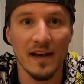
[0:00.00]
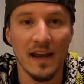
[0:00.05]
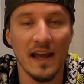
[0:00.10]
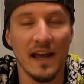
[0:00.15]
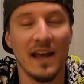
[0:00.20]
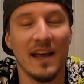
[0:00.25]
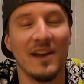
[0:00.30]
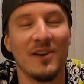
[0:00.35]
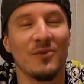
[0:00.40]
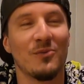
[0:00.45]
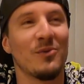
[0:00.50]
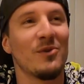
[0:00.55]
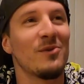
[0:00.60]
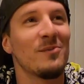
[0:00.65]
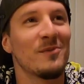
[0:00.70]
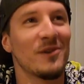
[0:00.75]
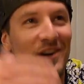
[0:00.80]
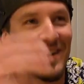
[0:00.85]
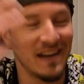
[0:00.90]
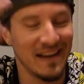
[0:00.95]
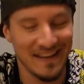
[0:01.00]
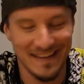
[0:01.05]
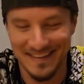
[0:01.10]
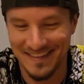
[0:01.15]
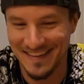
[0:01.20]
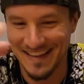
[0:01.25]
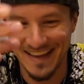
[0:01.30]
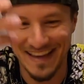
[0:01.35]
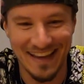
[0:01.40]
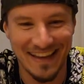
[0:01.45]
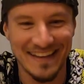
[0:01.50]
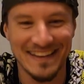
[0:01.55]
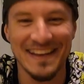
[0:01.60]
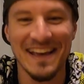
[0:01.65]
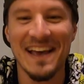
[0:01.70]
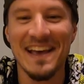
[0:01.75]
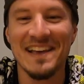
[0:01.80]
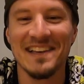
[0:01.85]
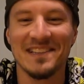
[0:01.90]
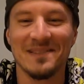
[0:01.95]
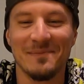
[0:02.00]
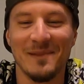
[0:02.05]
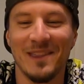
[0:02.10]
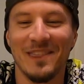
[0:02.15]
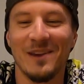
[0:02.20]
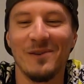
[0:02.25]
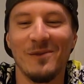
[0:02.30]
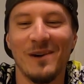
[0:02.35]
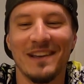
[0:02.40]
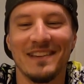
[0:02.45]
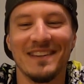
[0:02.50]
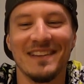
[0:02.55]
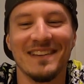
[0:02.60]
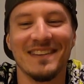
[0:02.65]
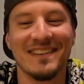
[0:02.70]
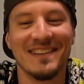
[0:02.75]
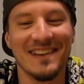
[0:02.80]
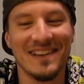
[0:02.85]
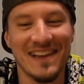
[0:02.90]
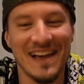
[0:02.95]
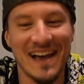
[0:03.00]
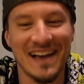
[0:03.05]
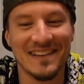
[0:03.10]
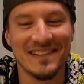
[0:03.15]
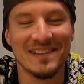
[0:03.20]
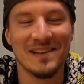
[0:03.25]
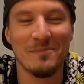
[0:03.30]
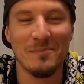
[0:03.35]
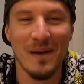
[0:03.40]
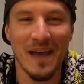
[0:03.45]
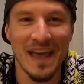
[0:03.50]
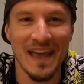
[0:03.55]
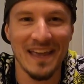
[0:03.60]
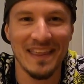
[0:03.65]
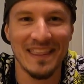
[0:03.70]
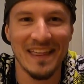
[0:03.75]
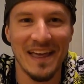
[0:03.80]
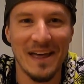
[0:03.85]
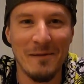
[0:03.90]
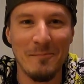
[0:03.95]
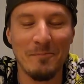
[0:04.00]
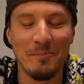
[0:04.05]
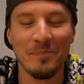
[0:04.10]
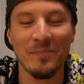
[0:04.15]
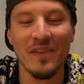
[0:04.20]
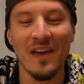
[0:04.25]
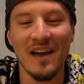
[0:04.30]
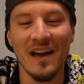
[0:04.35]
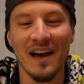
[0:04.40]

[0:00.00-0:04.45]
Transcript: and rumor is that Smith & Wesson still has to pay them